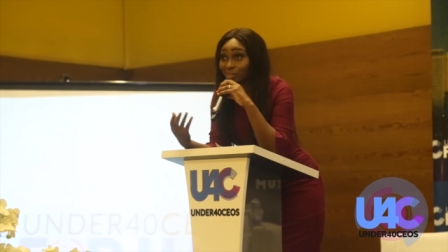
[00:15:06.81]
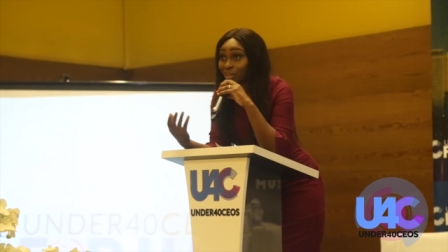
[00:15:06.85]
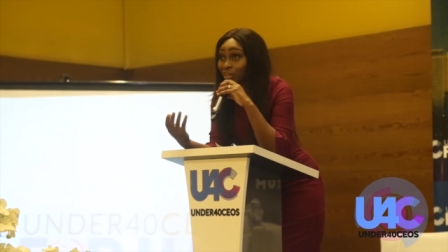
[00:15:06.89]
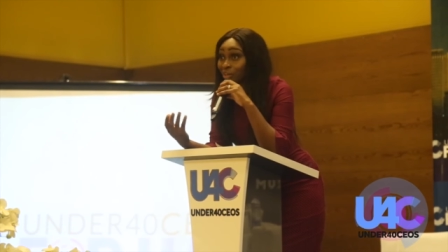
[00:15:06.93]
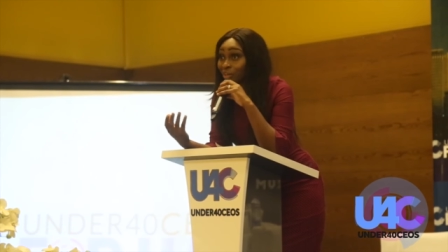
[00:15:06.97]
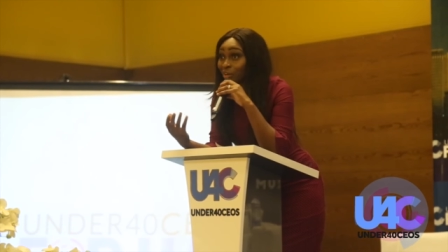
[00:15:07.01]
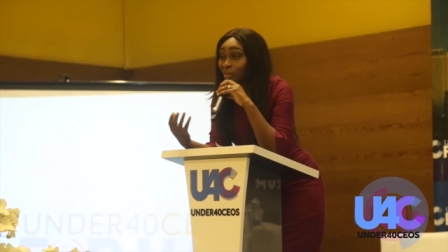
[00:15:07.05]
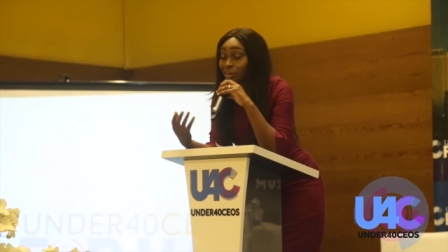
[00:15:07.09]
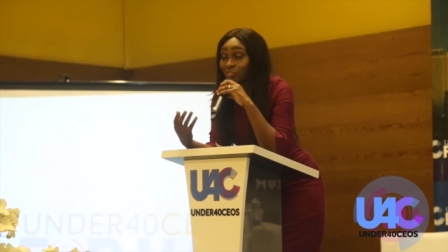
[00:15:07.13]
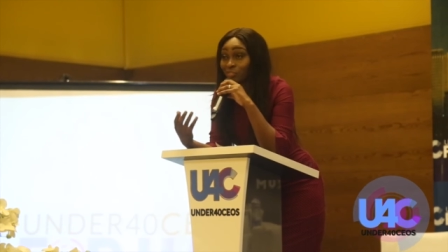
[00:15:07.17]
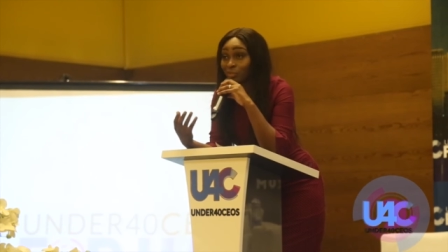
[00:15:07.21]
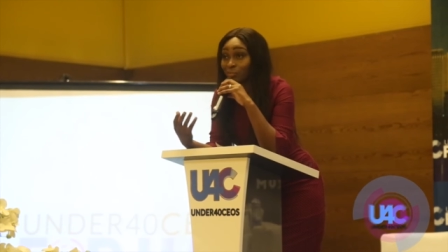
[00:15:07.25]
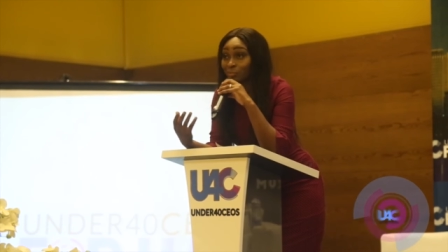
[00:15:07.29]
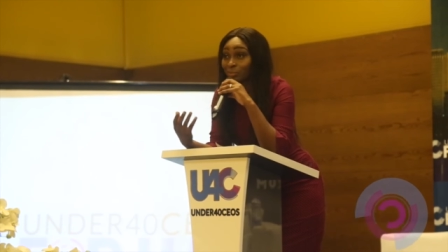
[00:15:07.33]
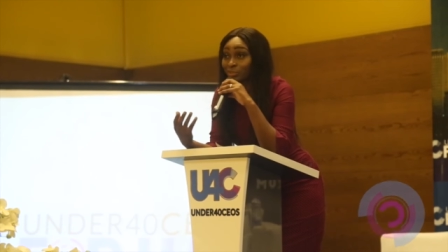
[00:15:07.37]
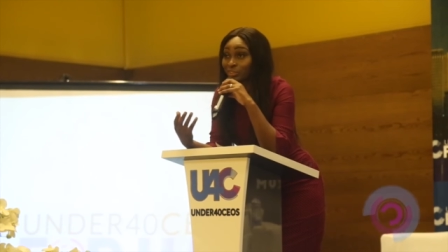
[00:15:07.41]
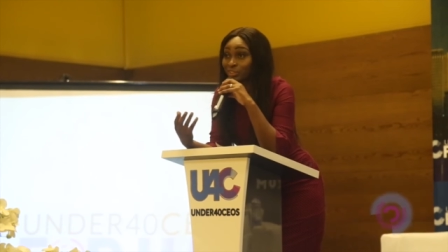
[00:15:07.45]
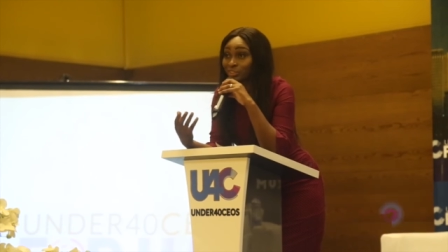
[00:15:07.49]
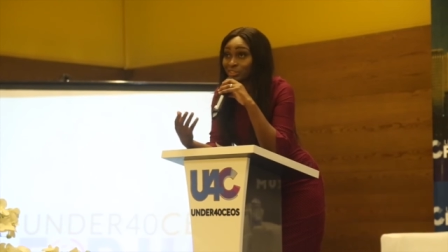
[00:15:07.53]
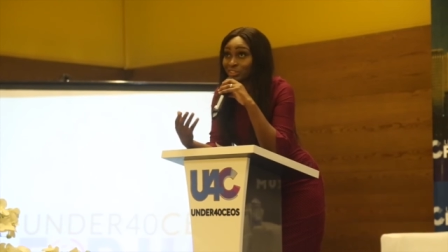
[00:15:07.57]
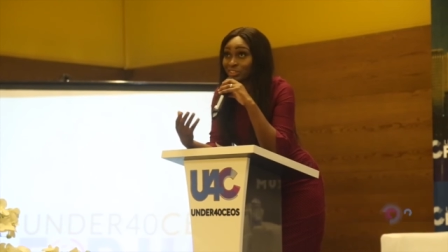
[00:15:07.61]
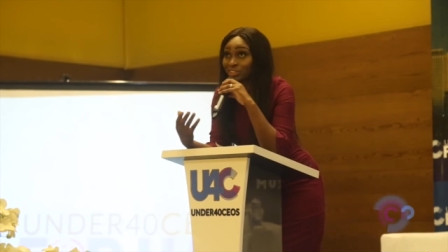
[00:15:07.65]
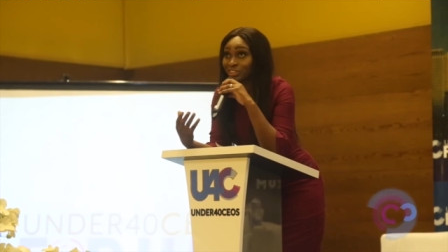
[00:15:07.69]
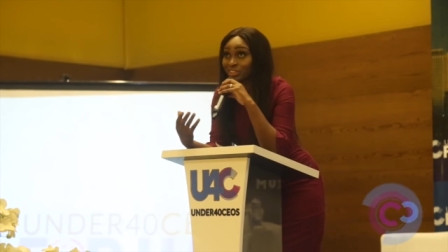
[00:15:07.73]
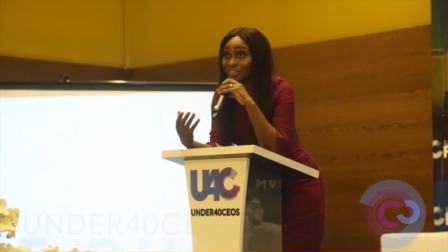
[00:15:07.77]
a lot of
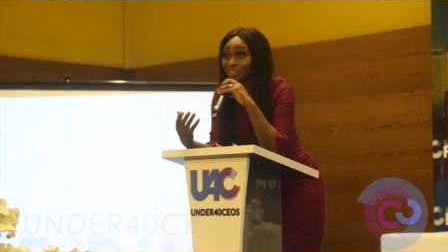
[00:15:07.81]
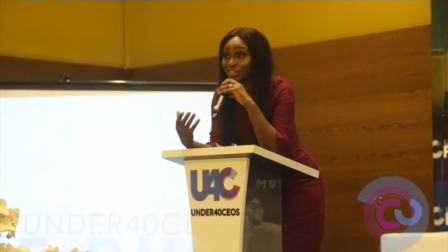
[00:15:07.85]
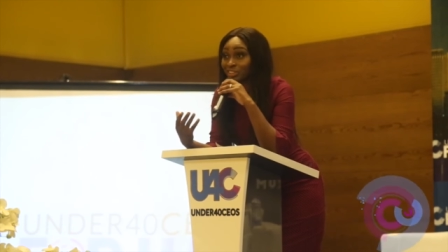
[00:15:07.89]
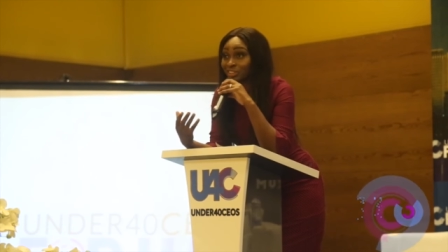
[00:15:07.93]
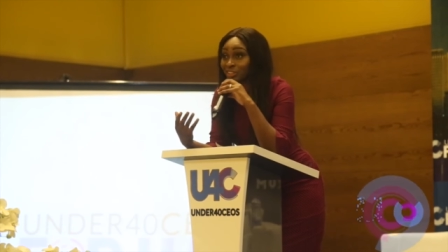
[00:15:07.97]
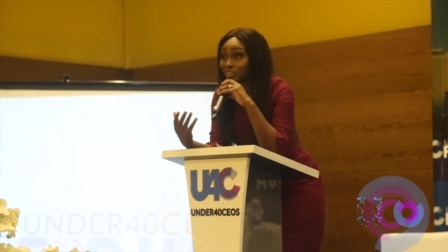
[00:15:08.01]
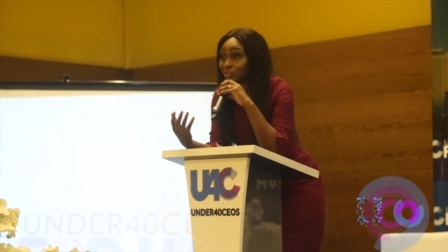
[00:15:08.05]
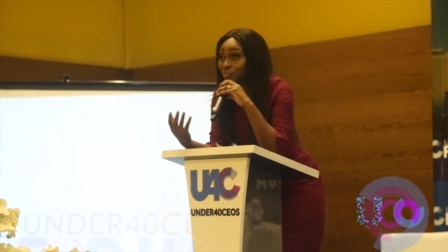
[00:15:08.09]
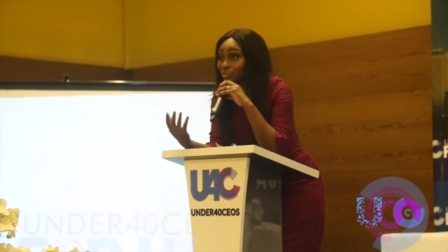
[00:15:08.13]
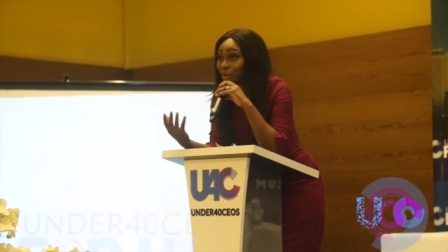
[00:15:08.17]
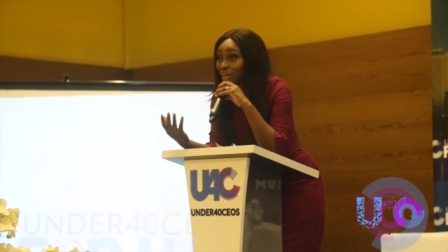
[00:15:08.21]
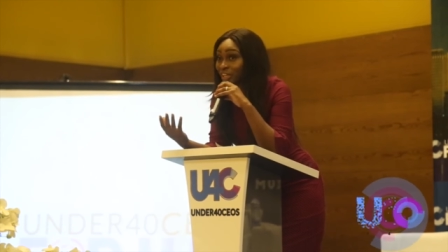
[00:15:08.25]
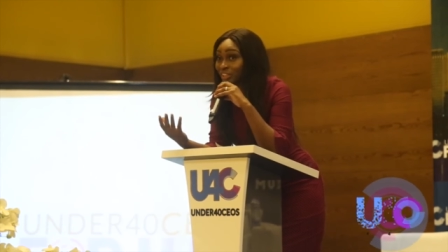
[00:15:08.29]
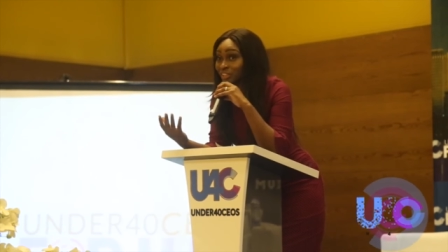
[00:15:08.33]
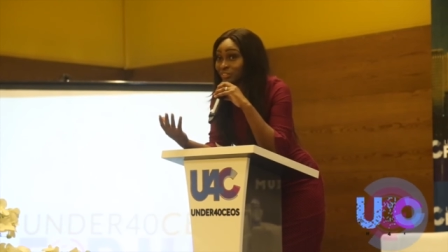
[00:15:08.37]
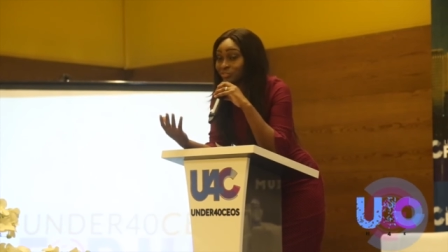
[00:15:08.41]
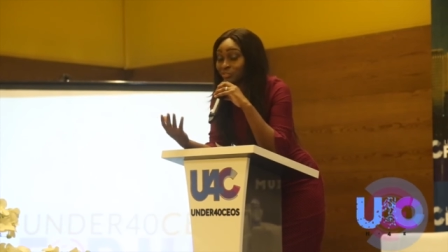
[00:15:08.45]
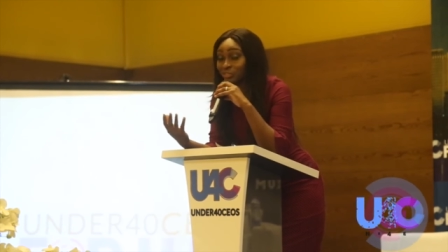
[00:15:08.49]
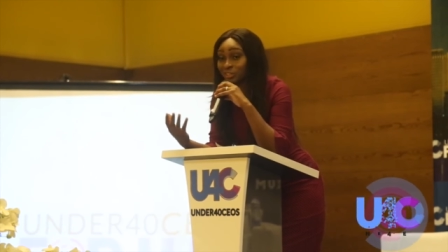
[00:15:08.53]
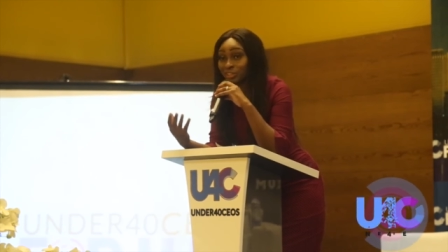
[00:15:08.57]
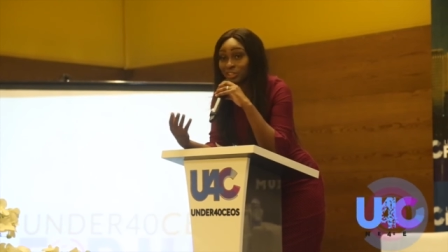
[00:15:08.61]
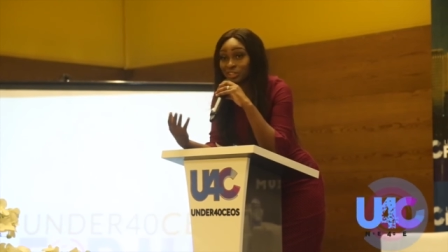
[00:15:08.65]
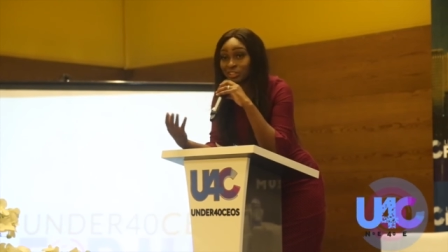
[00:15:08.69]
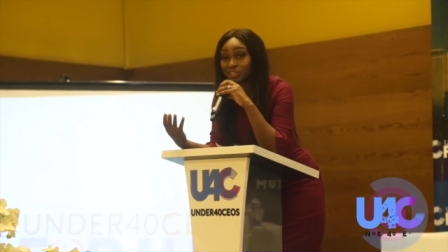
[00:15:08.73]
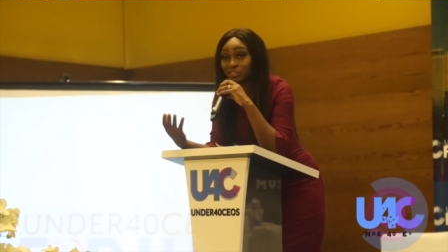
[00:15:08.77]
opportunities in the past
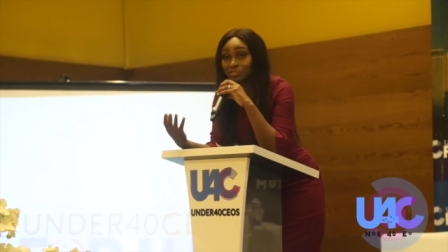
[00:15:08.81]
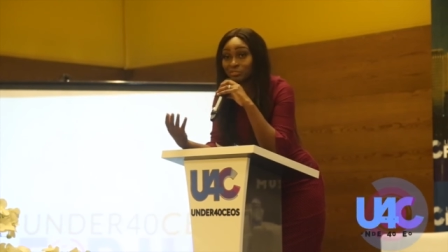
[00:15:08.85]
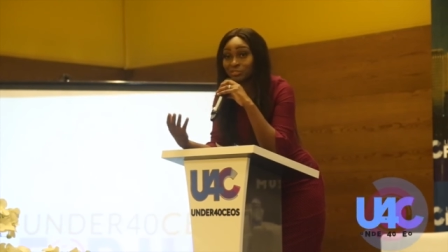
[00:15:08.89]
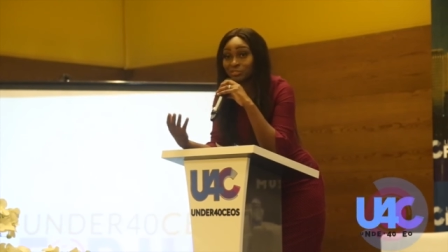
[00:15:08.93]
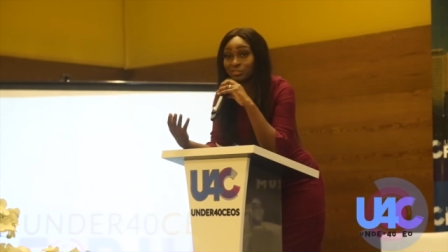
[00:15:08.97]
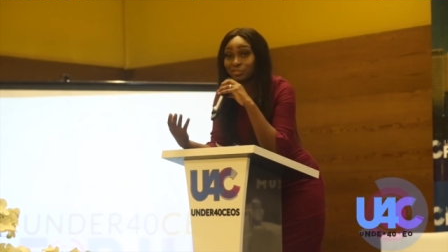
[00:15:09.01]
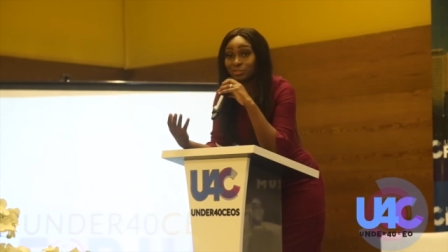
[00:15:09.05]
4 years of